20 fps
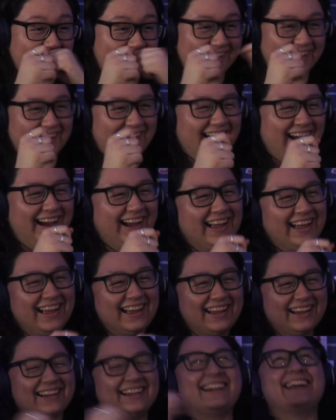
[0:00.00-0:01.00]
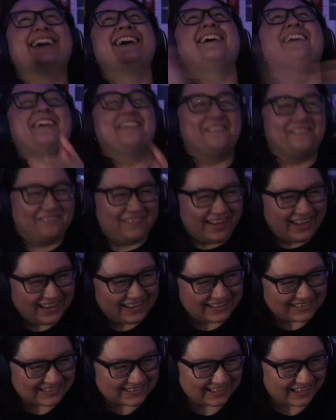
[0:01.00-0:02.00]
And her
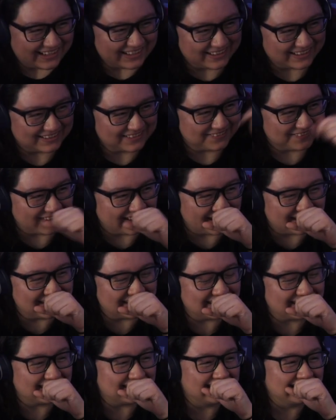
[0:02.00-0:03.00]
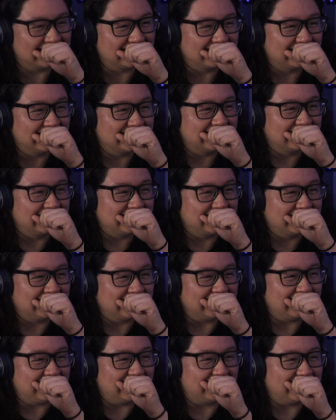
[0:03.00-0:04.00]
face, Naya's face.
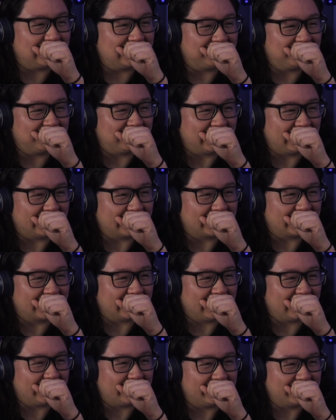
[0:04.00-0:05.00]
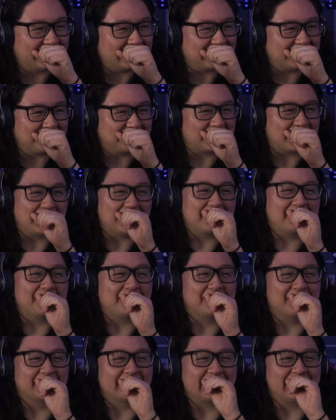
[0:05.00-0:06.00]
Oh my God.
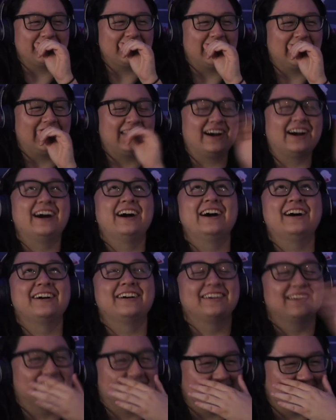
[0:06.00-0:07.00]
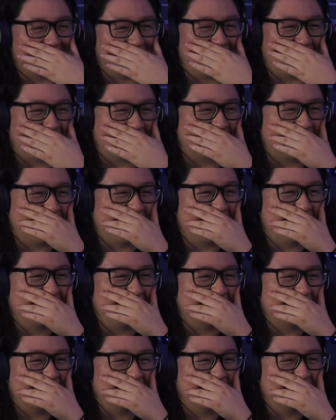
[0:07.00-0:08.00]
Bro, give her a hug. Oh my
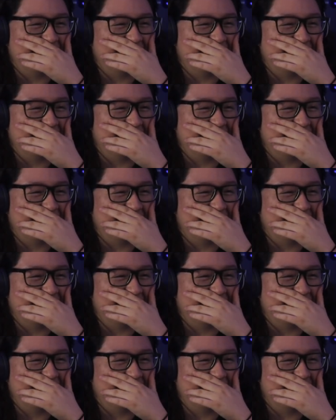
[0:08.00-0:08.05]
God.